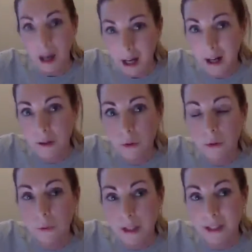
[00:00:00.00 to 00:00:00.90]
I
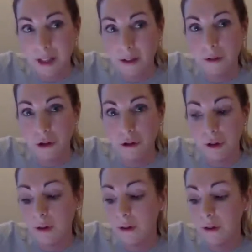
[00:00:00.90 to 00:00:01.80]
always tell the
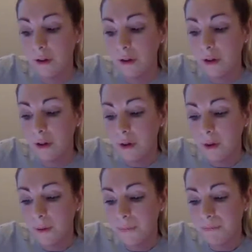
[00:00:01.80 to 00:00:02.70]
truth."
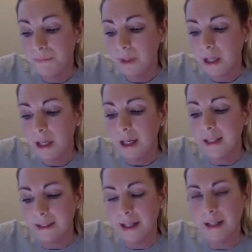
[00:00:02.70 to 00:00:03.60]
He
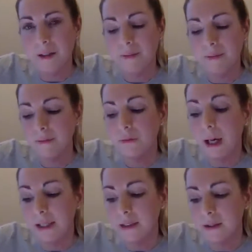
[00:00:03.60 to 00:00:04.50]
said,
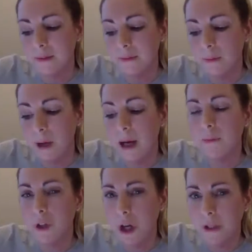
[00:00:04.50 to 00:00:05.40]
"Right, I'm
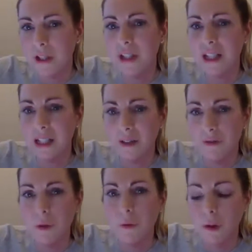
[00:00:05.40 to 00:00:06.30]
going to give
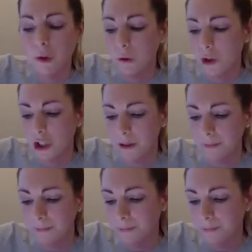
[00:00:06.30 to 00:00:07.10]
you a caution."